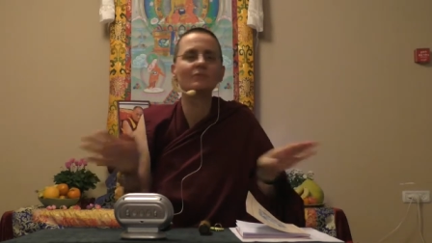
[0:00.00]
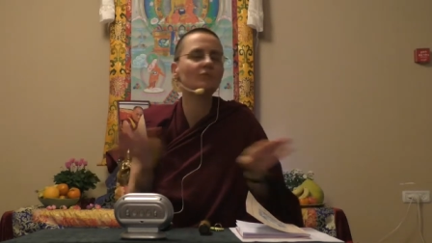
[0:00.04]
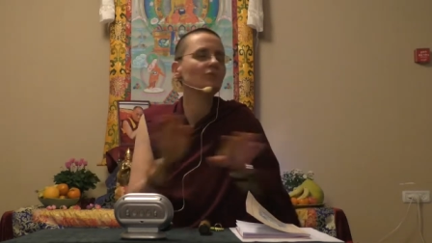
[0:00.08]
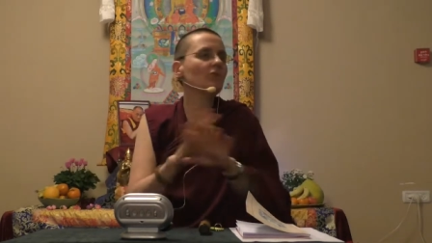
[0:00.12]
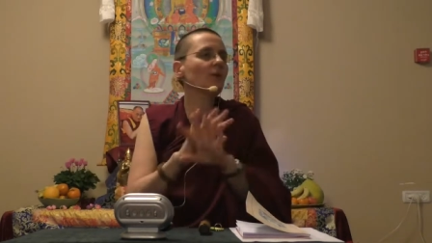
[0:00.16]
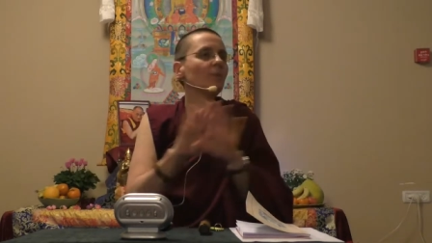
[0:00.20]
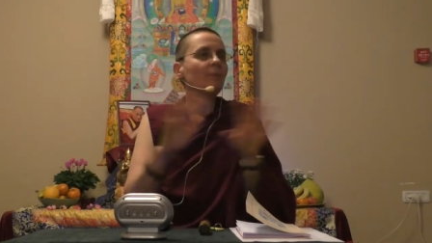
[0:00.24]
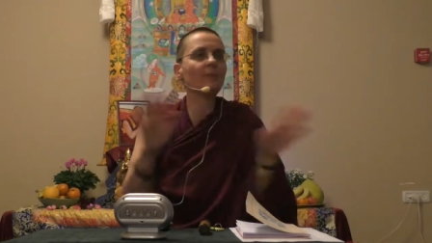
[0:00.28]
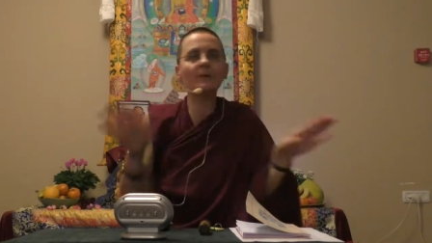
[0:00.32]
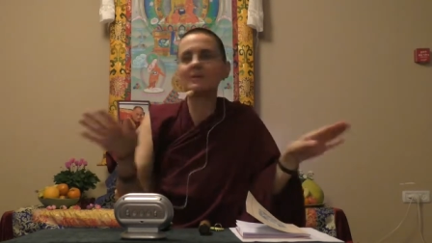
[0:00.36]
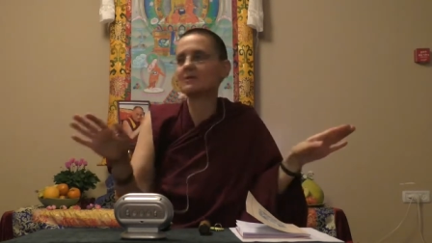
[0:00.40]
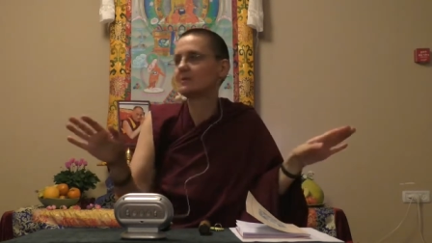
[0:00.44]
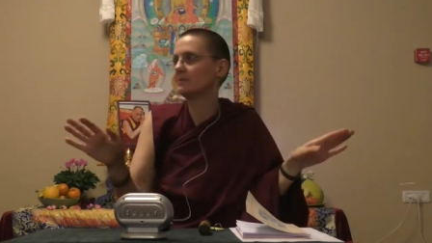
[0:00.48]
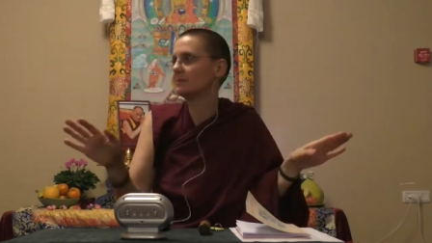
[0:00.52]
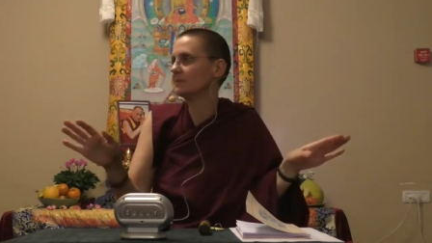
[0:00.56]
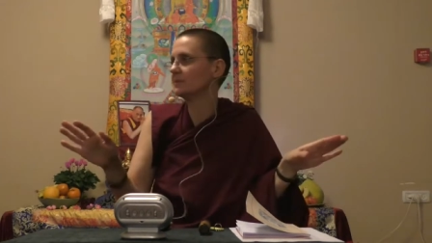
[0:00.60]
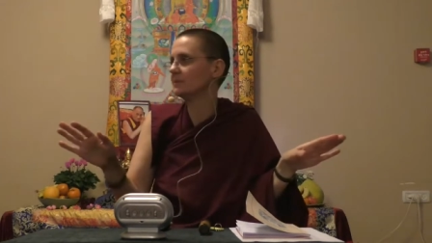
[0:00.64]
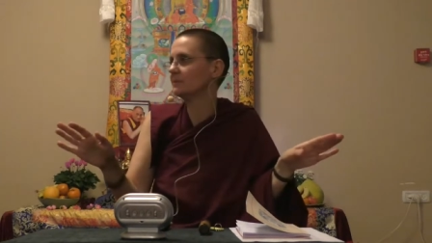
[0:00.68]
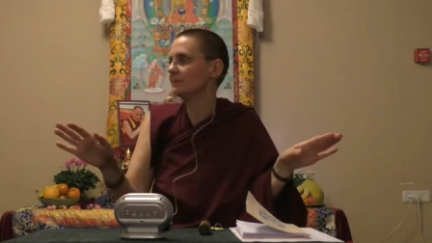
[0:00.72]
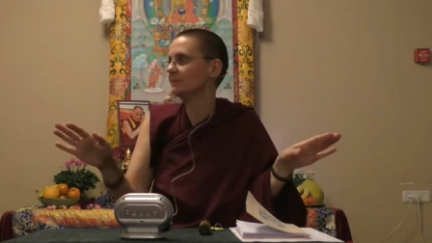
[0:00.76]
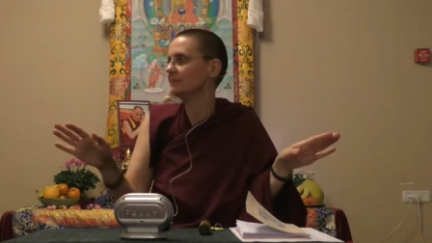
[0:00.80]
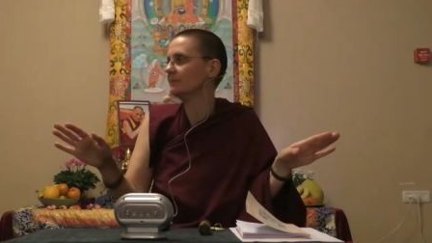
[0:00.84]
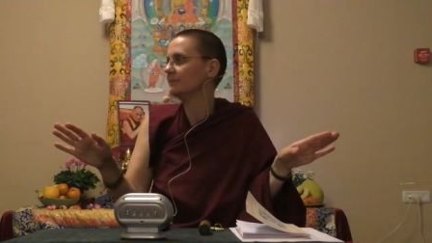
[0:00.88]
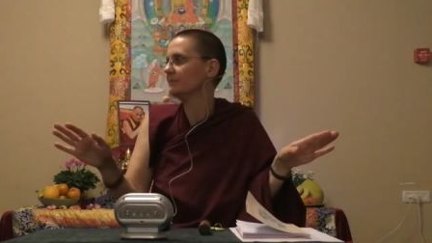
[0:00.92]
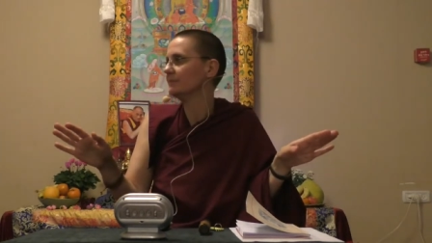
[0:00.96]
Not possible.
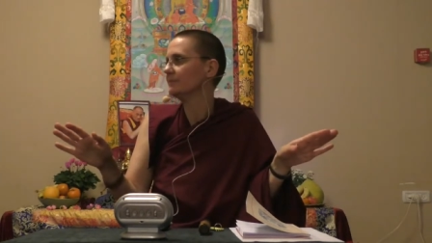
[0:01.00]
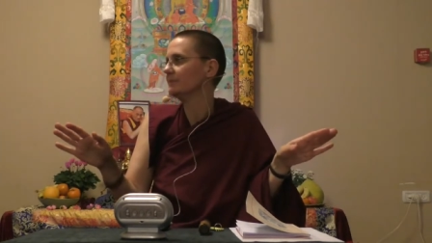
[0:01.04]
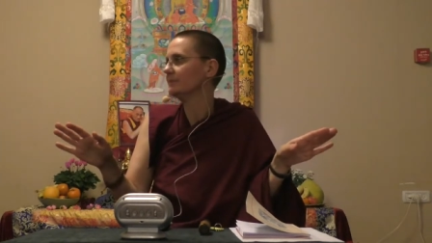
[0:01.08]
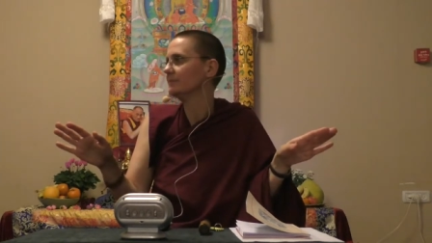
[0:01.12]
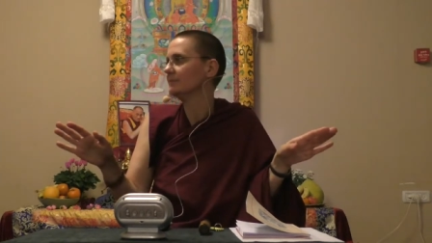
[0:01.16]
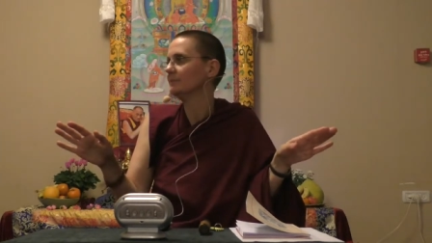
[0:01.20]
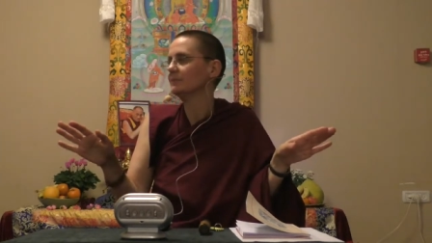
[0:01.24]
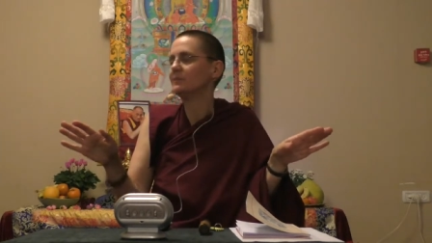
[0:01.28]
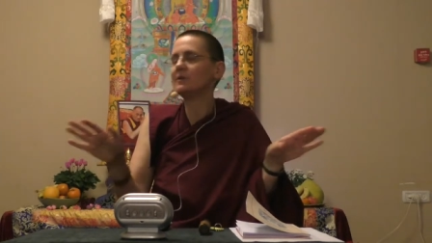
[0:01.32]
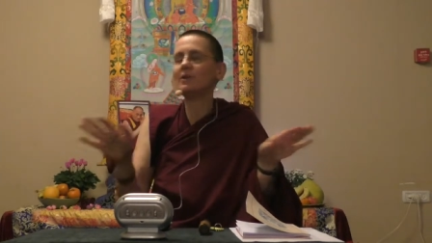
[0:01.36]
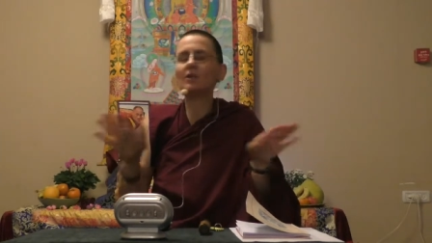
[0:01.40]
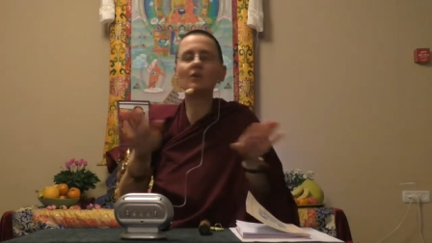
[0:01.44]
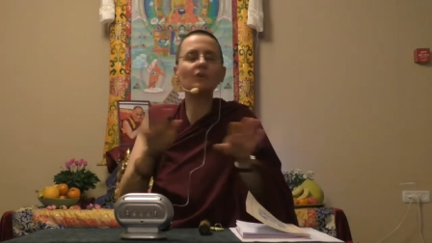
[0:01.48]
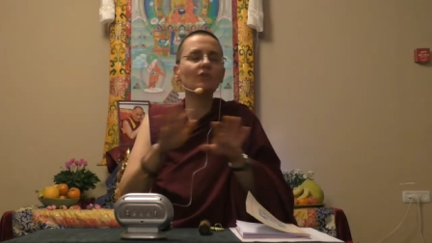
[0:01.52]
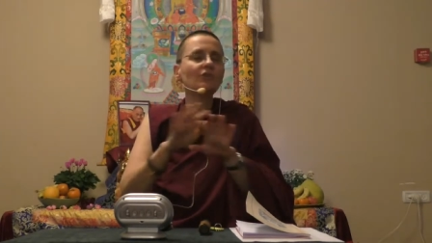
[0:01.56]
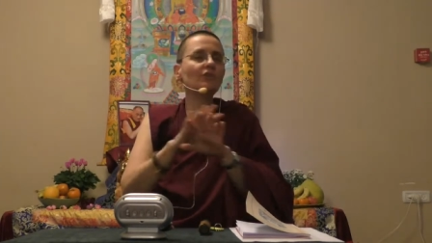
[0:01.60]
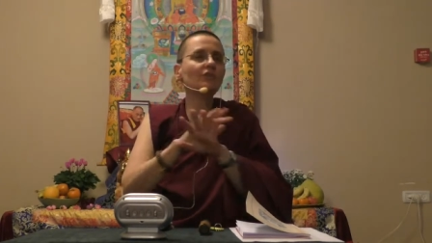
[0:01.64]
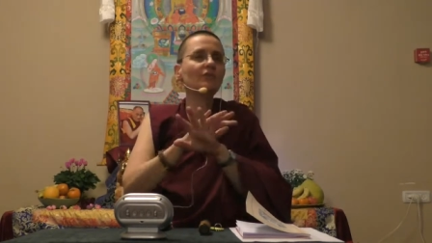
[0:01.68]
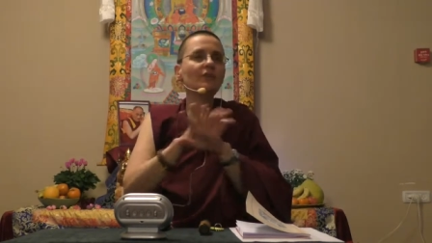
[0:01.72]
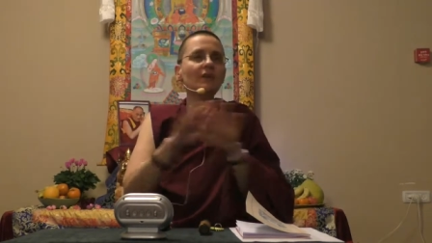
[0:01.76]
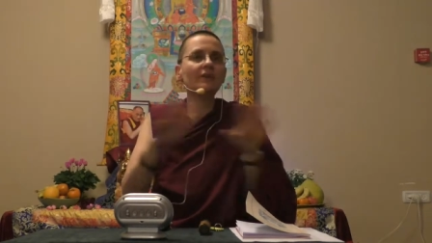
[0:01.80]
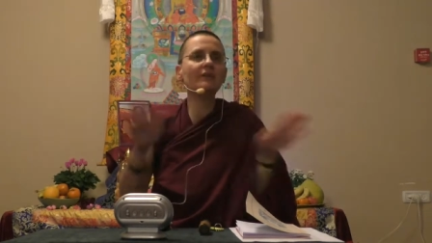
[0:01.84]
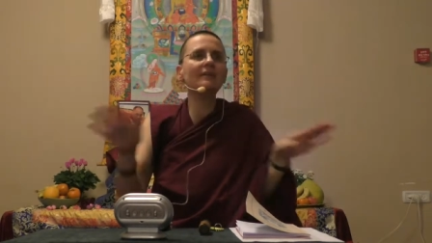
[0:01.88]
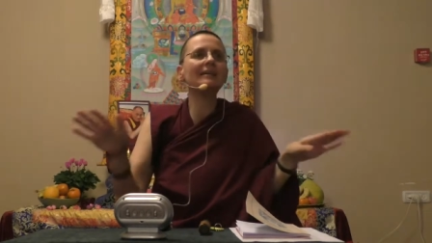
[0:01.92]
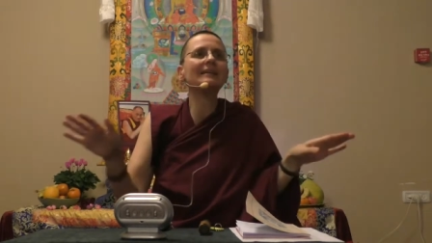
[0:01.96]
Because
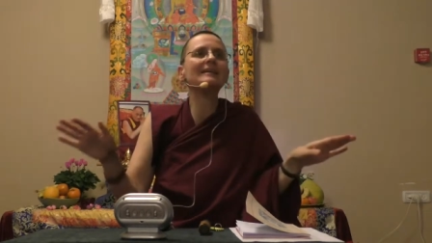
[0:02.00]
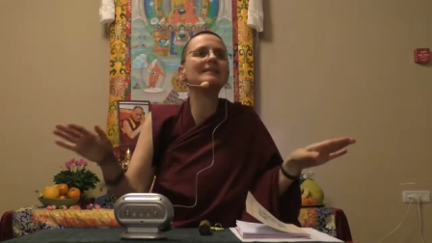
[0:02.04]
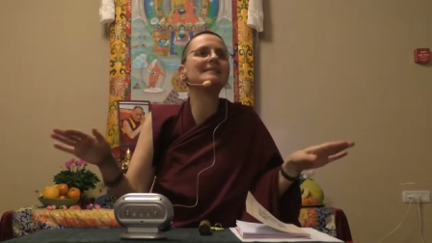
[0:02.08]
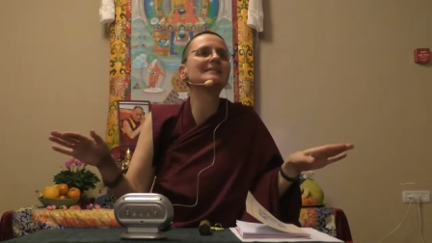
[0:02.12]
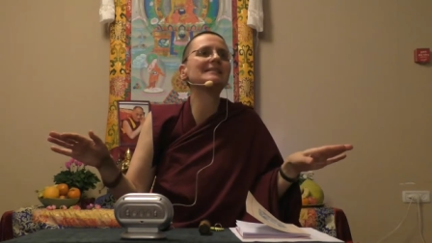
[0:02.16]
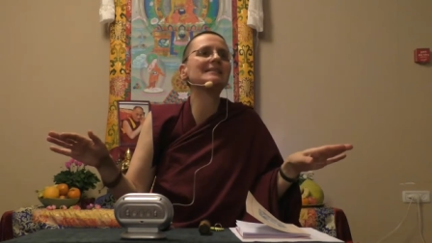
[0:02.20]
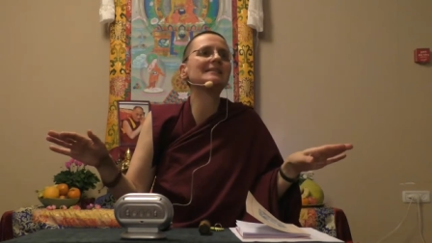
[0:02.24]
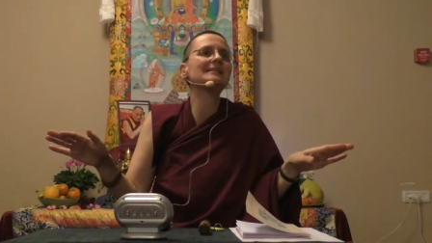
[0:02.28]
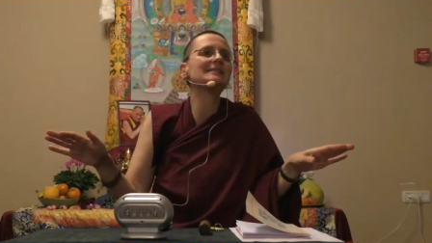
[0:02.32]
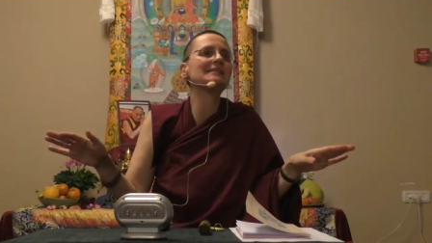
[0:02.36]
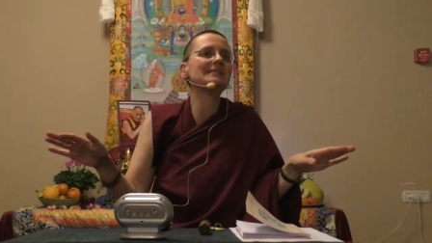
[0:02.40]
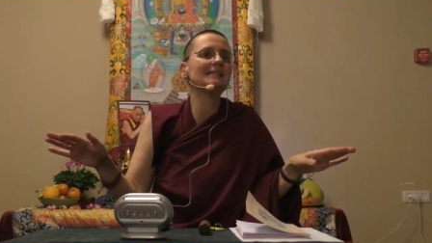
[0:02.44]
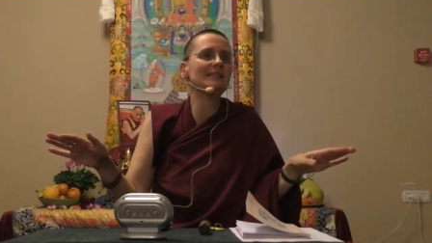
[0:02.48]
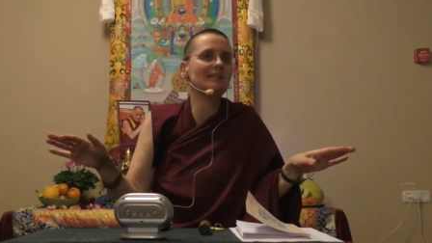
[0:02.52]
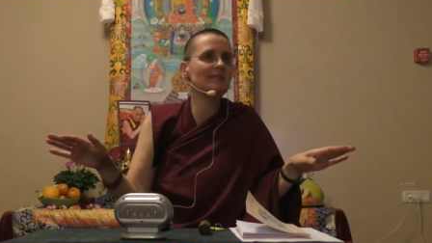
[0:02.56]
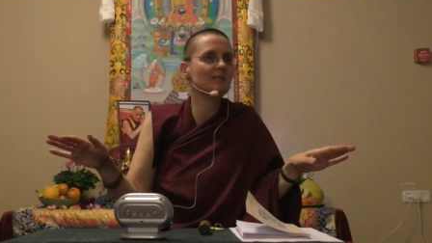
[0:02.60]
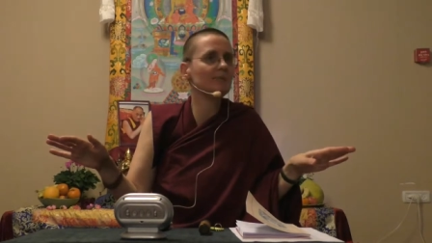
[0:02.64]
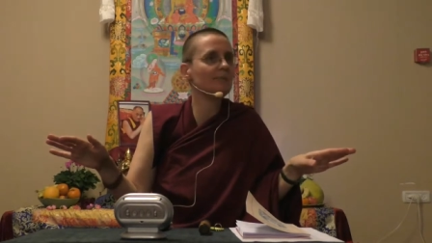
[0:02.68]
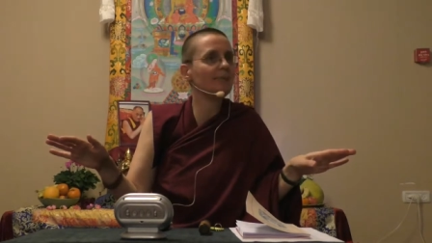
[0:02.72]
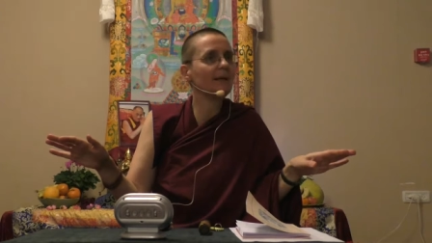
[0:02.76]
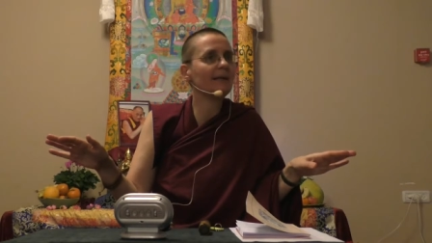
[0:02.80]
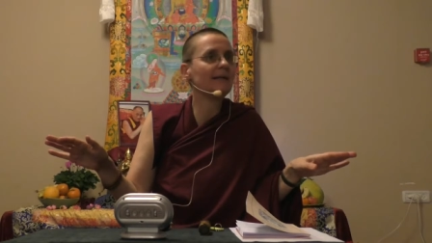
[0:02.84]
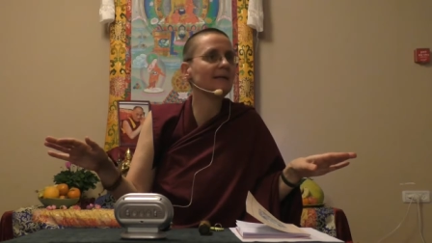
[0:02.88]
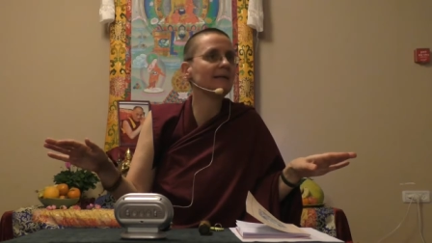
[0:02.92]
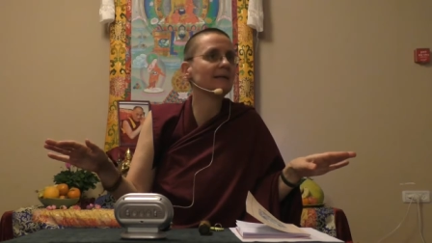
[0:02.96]
nothing exists
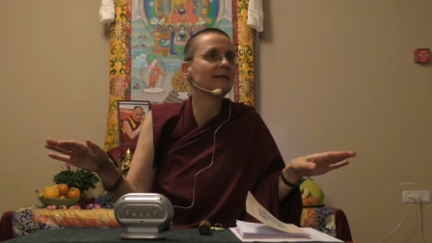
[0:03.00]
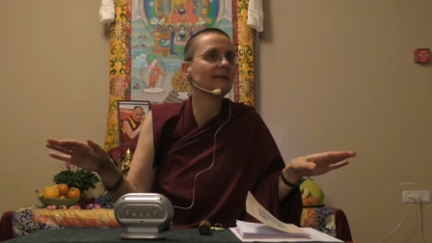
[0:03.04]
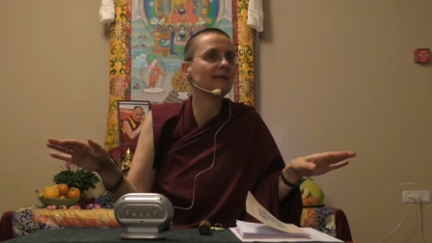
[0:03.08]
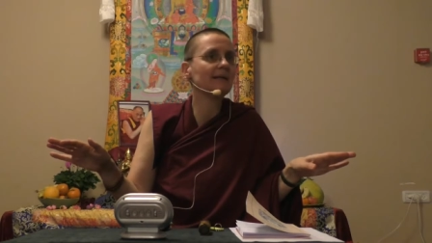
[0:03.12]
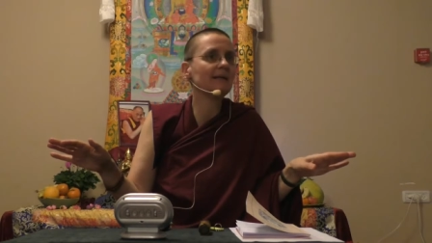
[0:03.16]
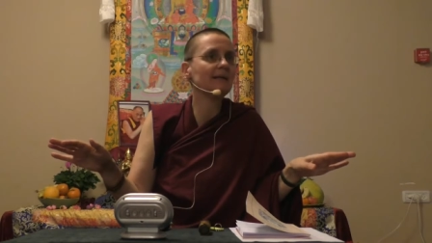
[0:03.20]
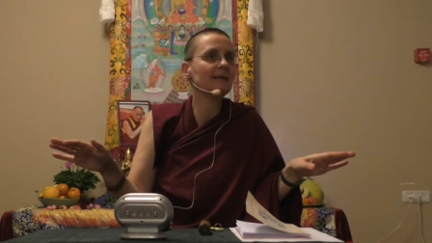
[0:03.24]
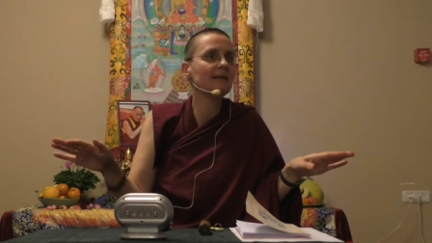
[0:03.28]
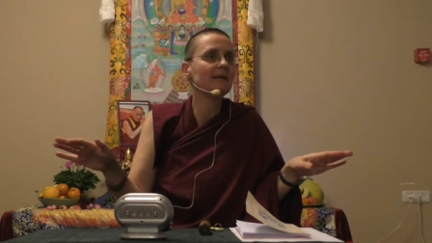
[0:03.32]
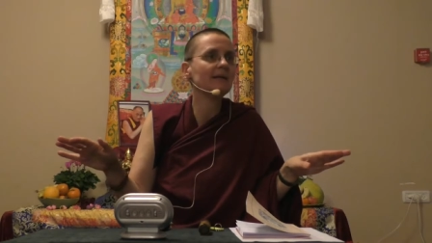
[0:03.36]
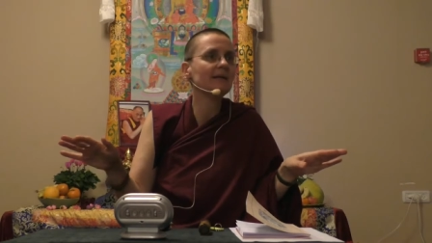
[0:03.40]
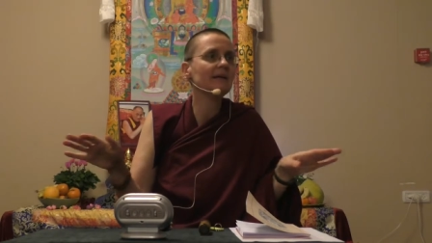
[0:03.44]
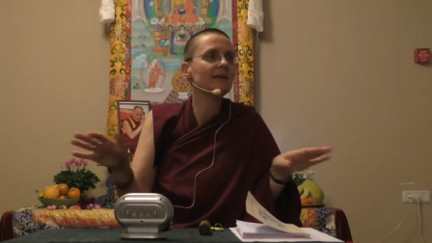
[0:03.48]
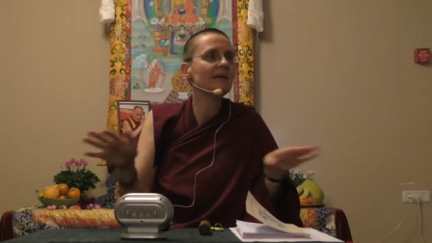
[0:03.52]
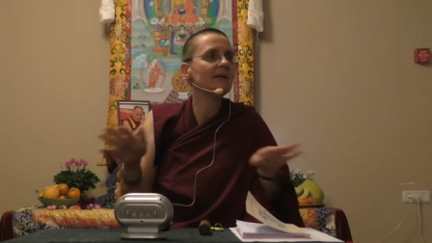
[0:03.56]
independently.